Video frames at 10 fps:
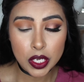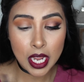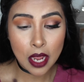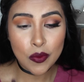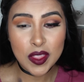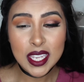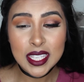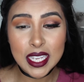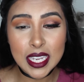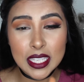Now
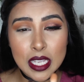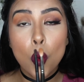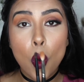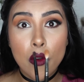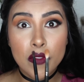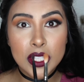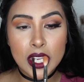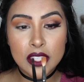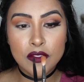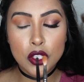this is a quarter of the
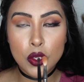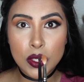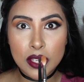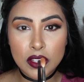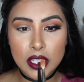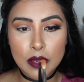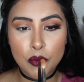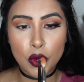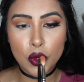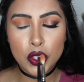size of the 217
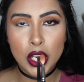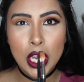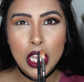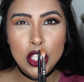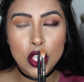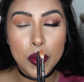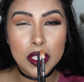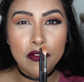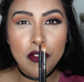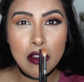brush, so
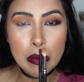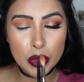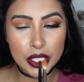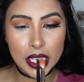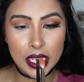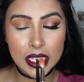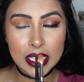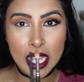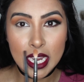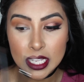it's very precise
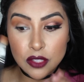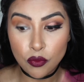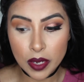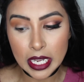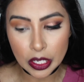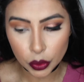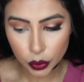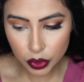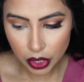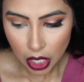and it's really
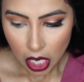good.